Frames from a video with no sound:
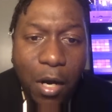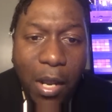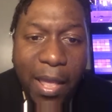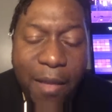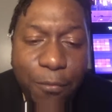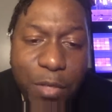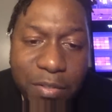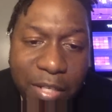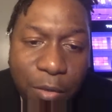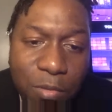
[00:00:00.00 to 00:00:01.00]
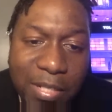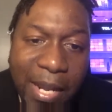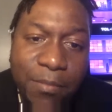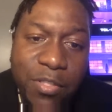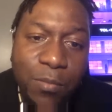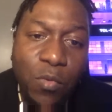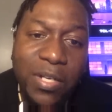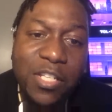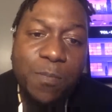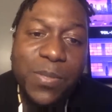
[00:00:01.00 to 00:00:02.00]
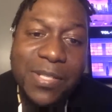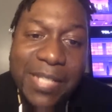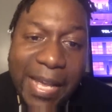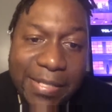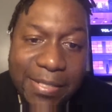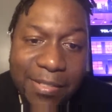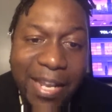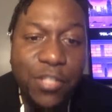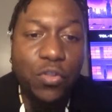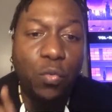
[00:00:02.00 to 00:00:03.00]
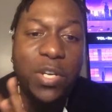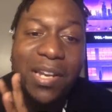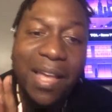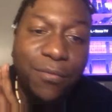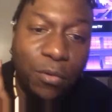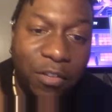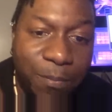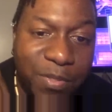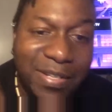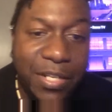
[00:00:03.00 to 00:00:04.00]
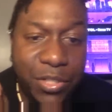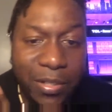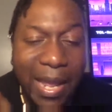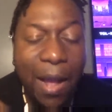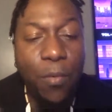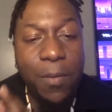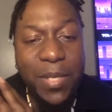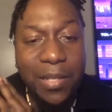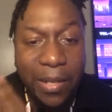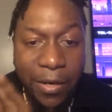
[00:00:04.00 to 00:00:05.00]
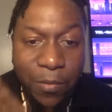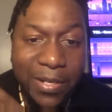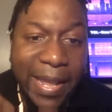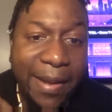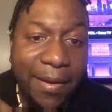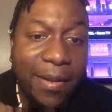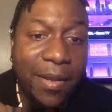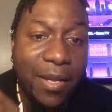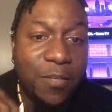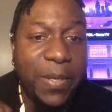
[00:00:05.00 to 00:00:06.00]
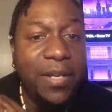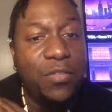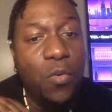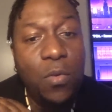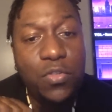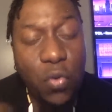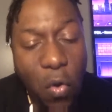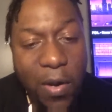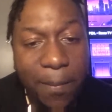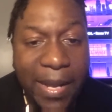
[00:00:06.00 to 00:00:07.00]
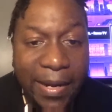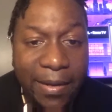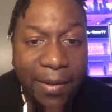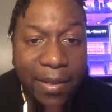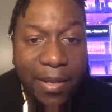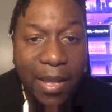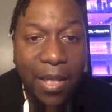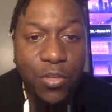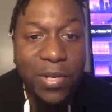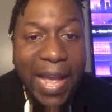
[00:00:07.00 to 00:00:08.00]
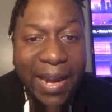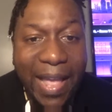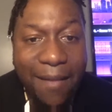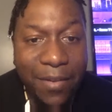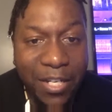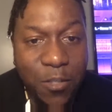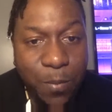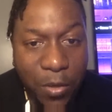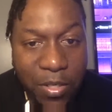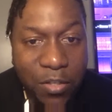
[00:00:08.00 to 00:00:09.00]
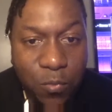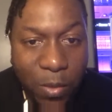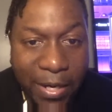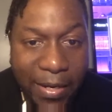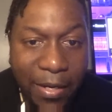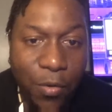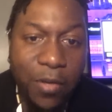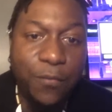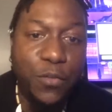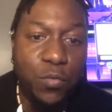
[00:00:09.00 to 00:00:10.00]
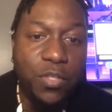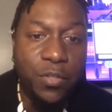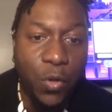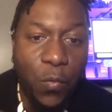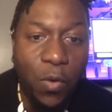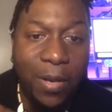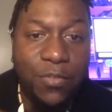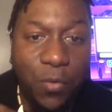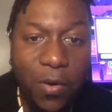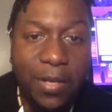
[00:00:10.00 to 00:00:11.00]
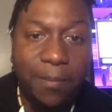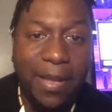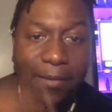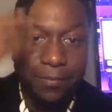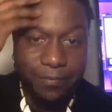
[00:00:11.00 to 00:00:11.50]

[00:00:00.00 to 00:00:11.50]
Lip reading: Every single time someone is possessed, there's 3 levels of possession. I want to be clear with that. It's because no one talk about it. You got to have an experience with it in order for you to know what I'm talking about.